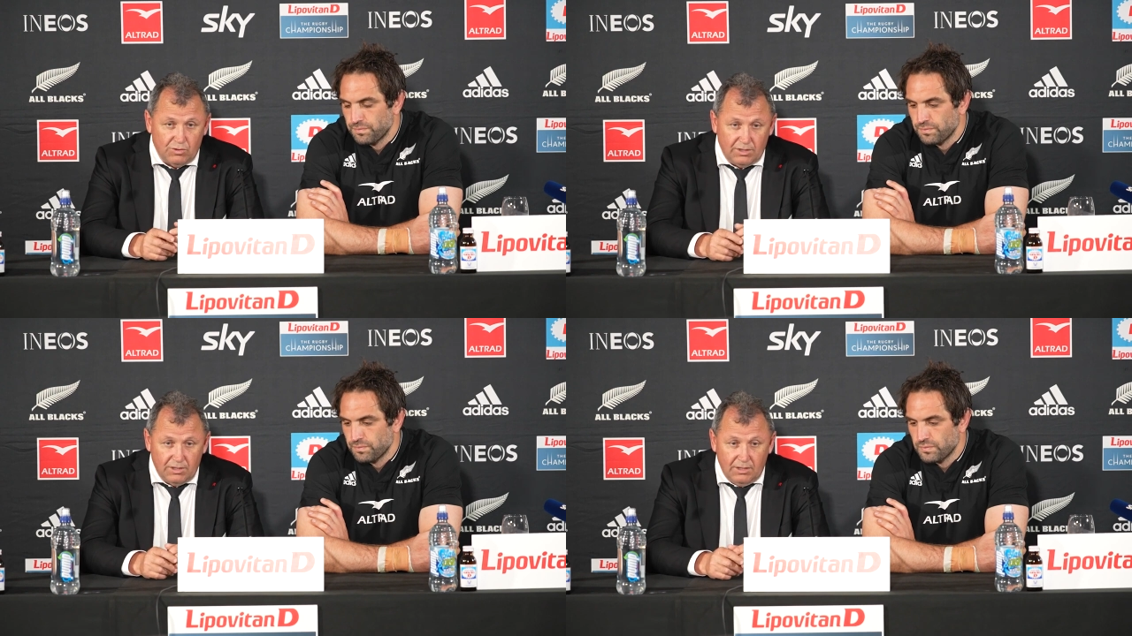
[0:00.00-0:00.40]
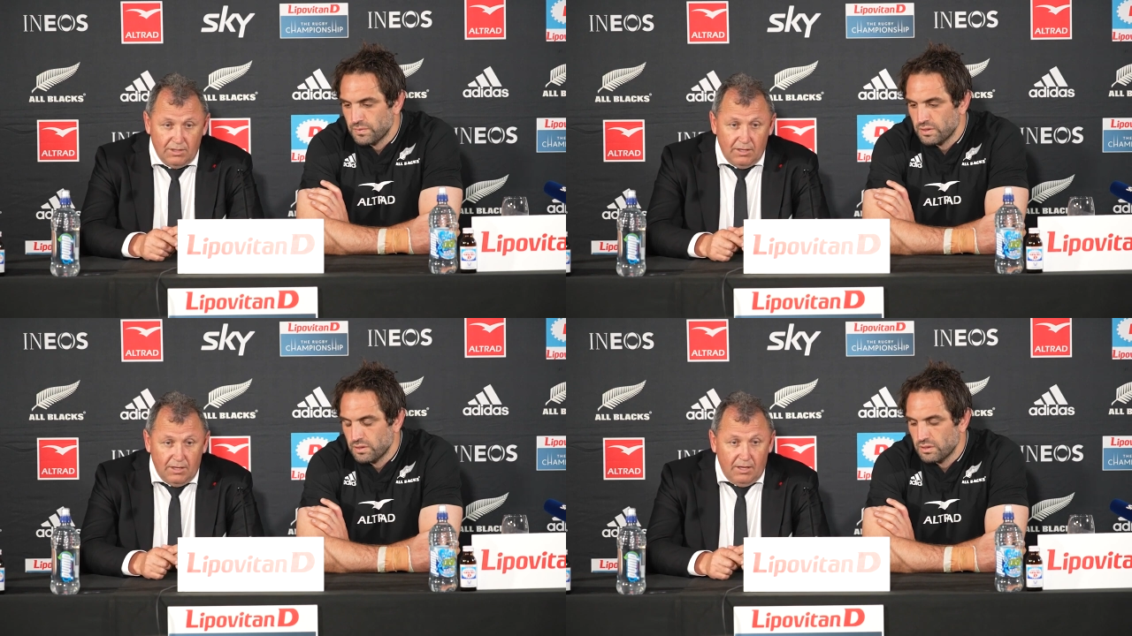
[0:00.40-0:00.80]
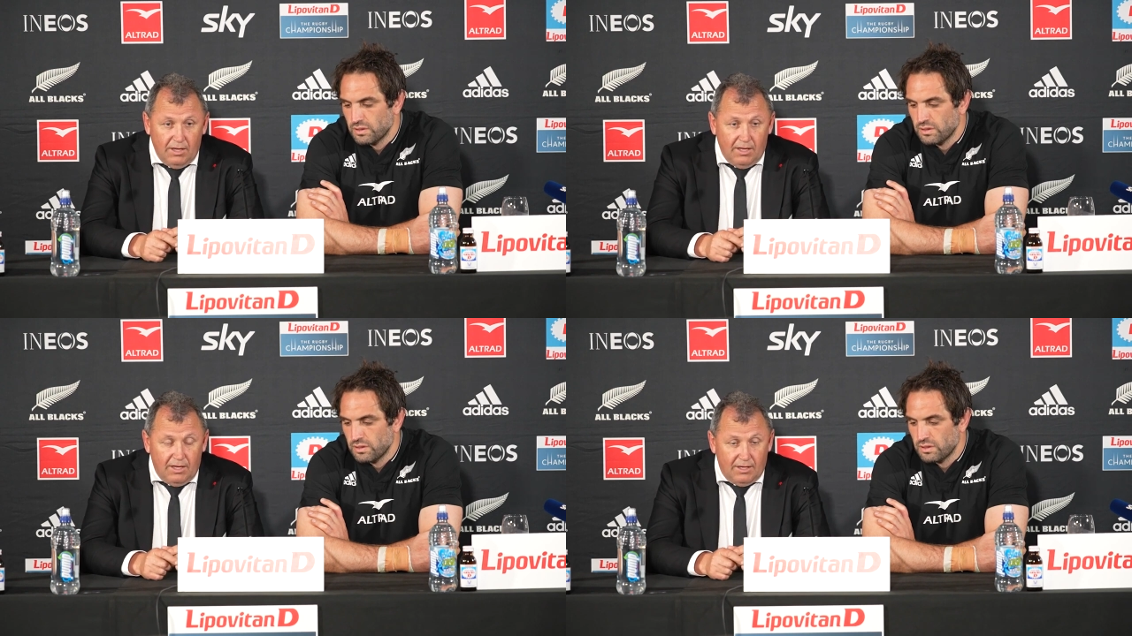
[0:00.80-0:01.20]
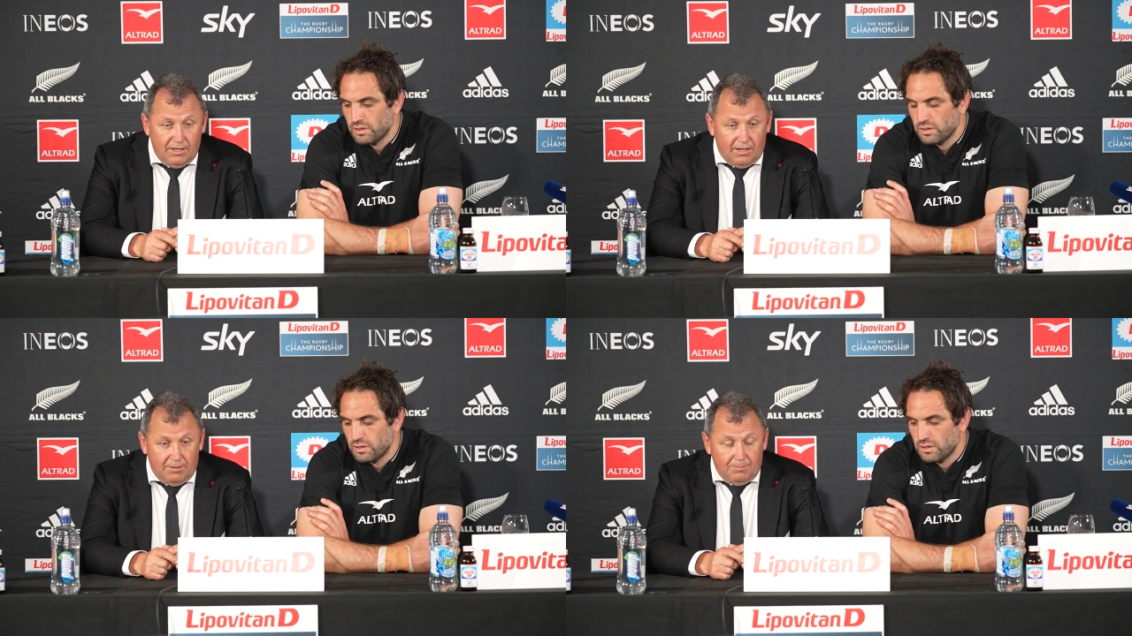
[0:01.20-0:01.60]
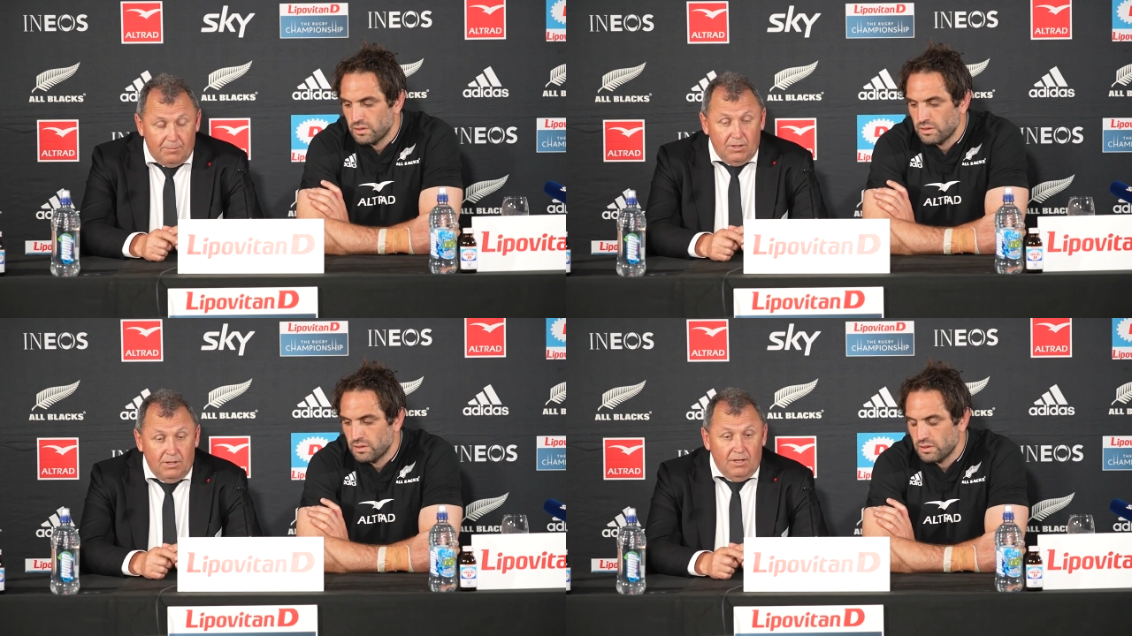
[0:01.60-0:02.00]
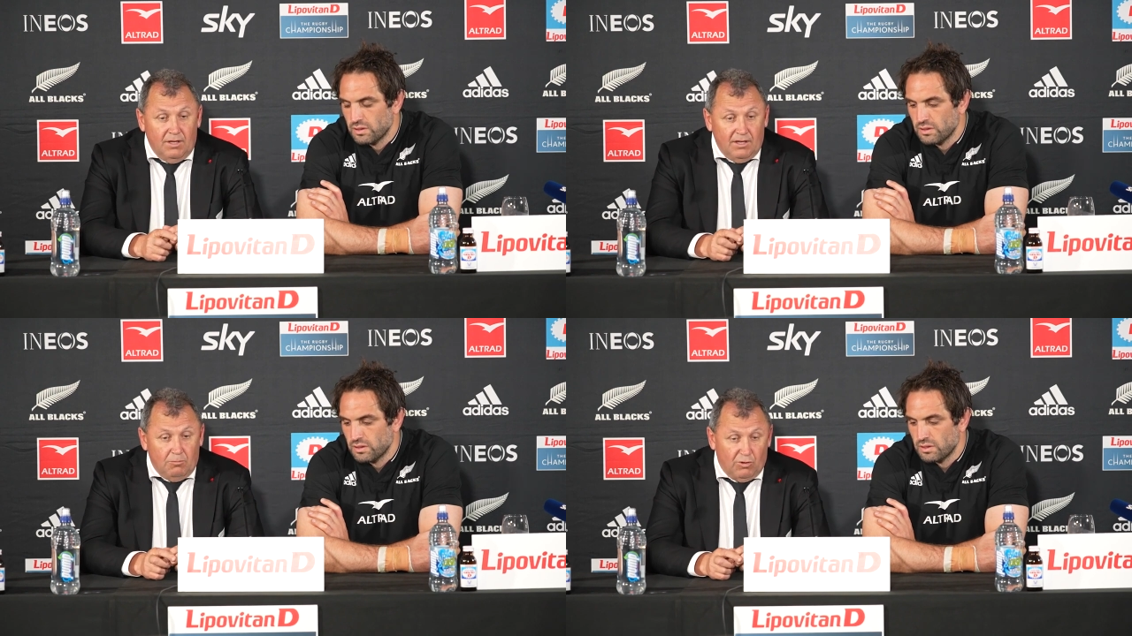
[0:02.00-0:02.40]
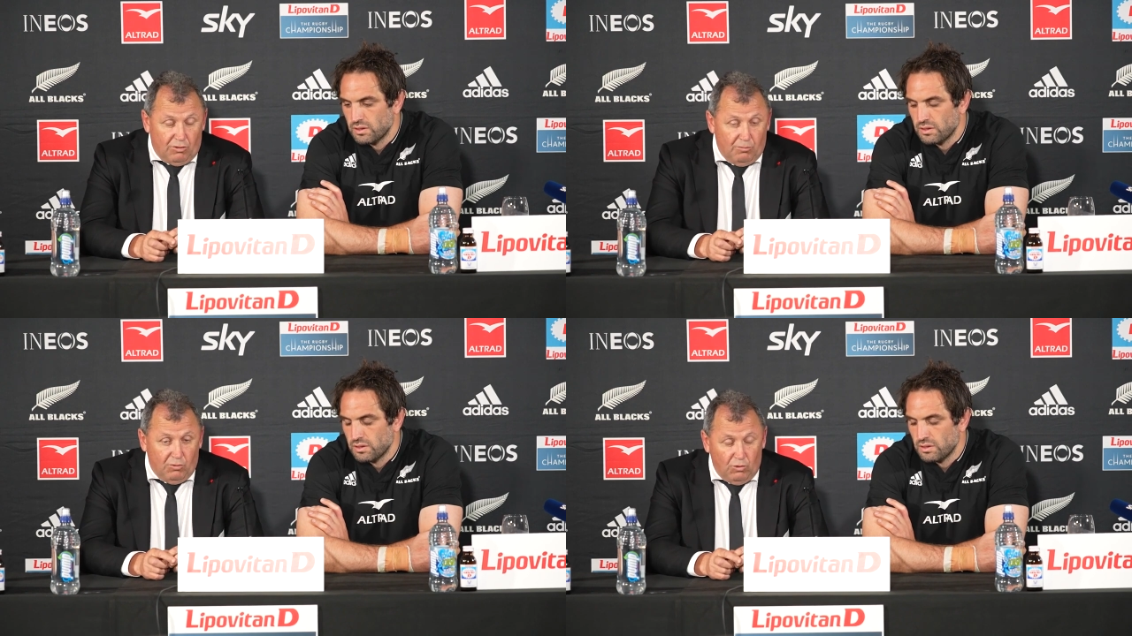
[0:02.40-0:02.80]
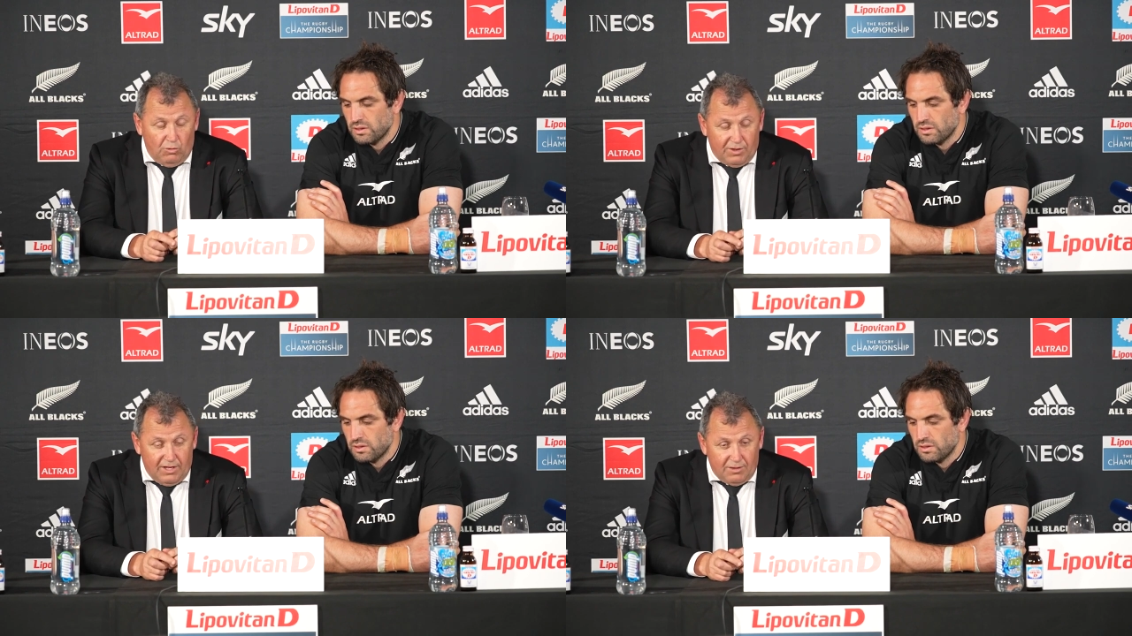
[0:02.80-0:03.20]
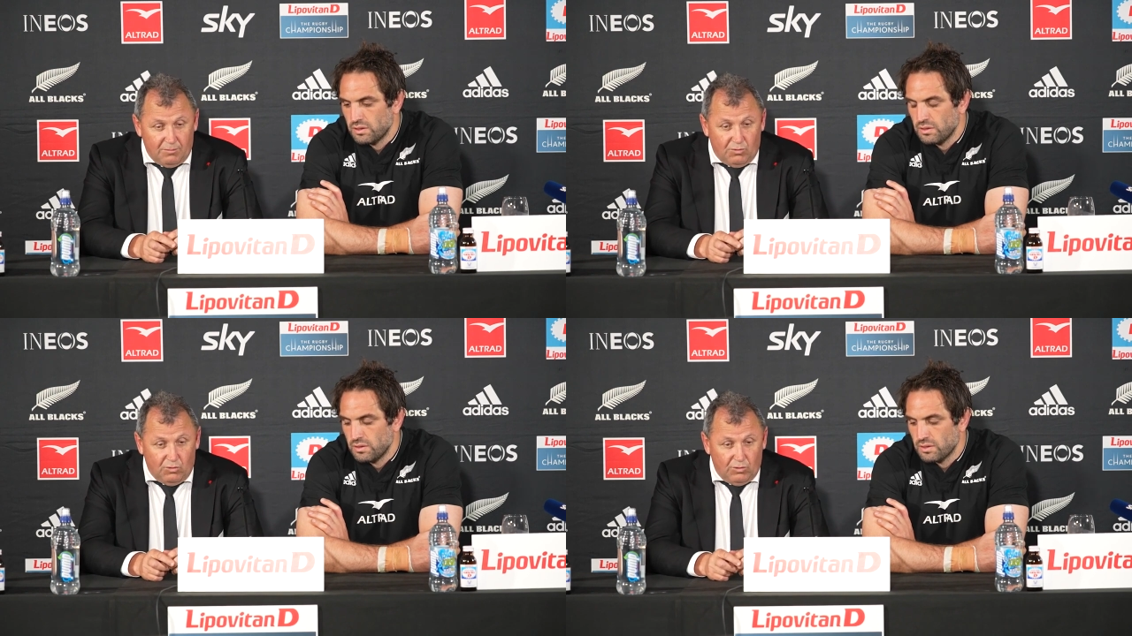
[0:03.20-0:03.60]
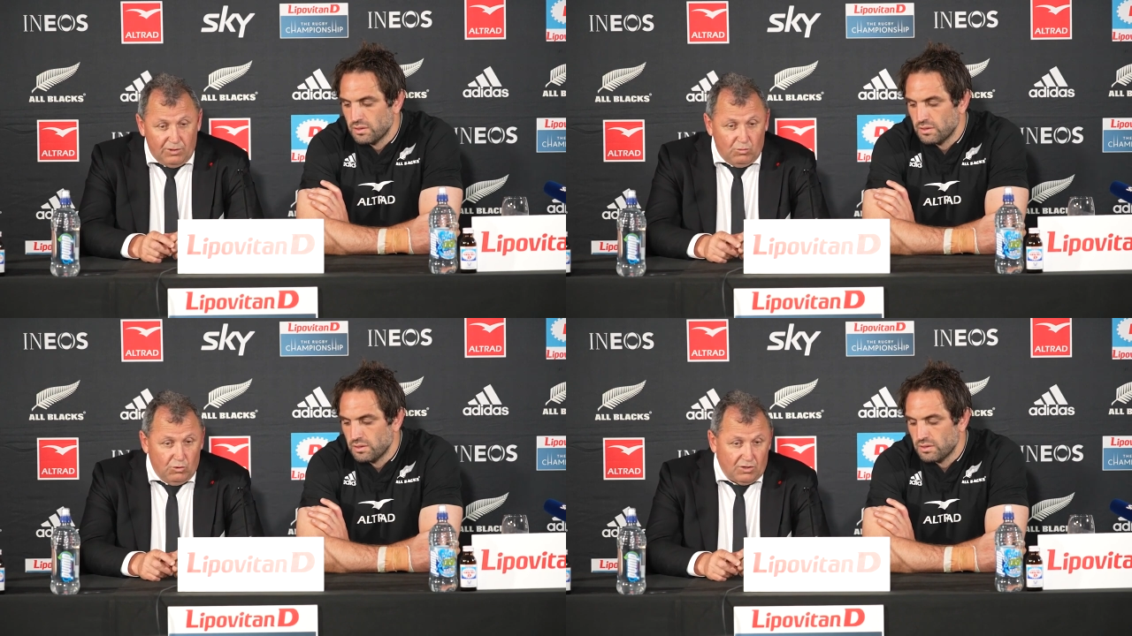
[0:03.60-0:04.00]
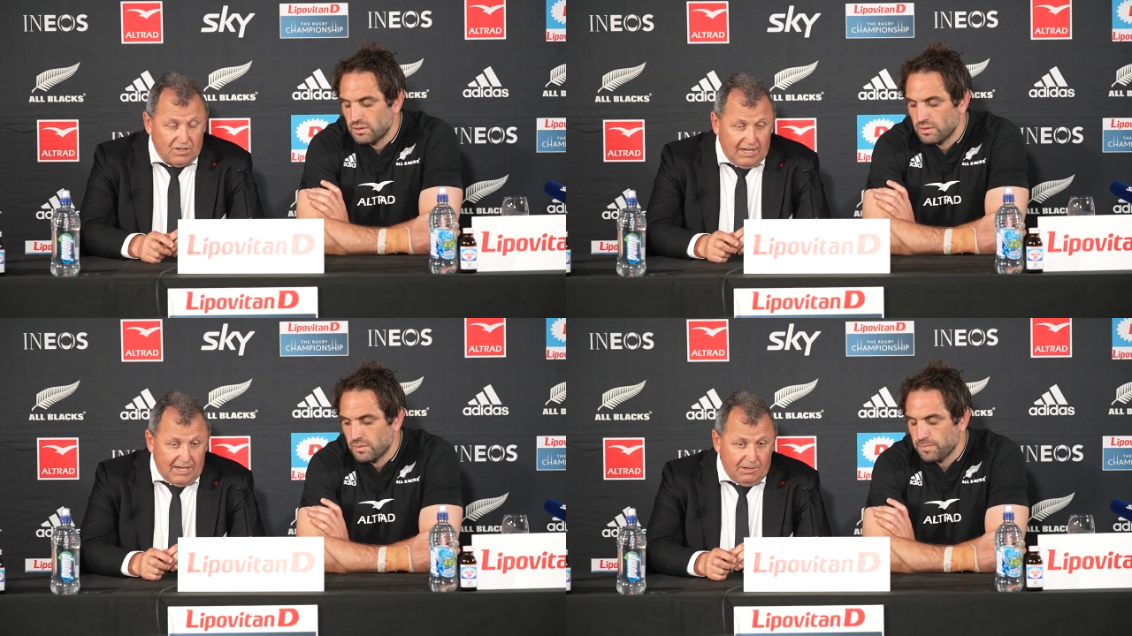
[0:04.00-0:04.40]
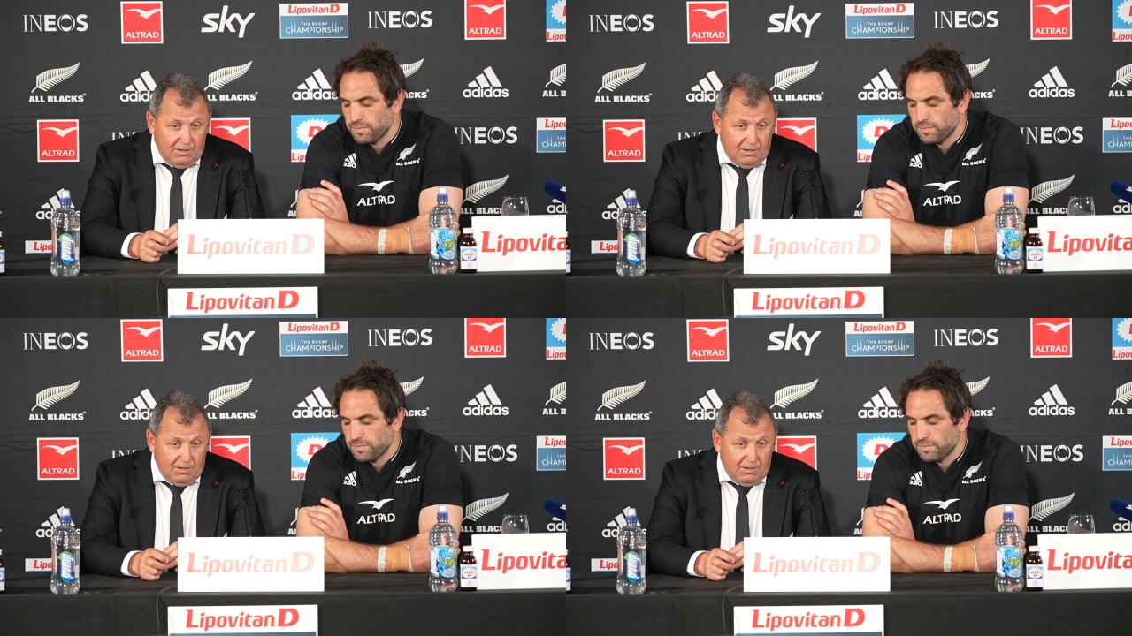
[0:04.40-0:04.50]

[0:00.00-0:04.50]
Speaker 1: He he um, with the ball, without the ball, he worked hard.